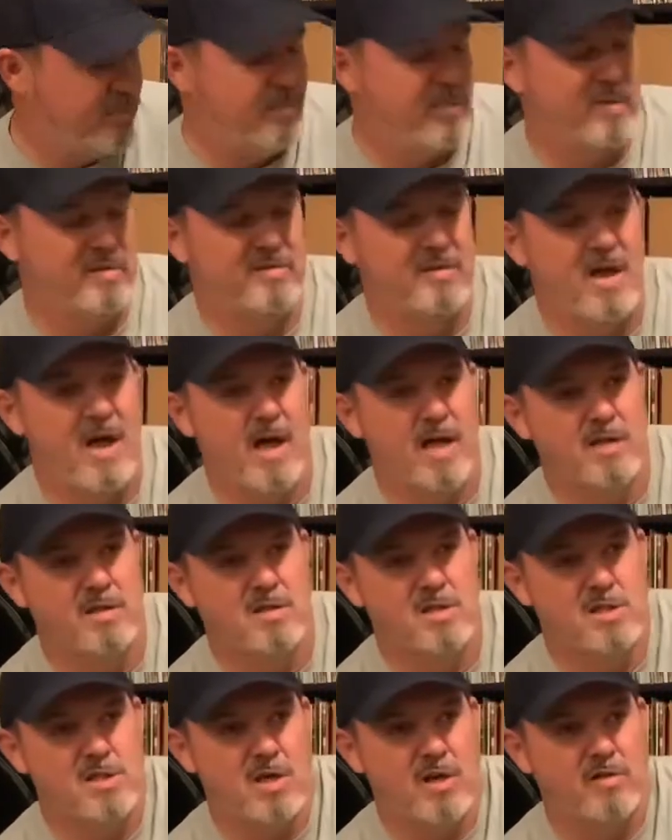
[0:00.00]

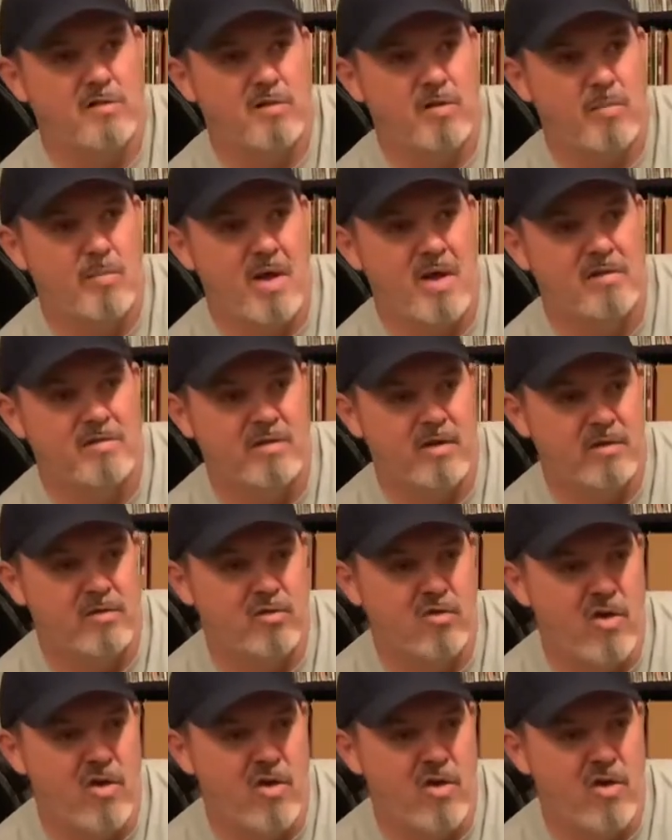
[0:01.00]
besides just your basic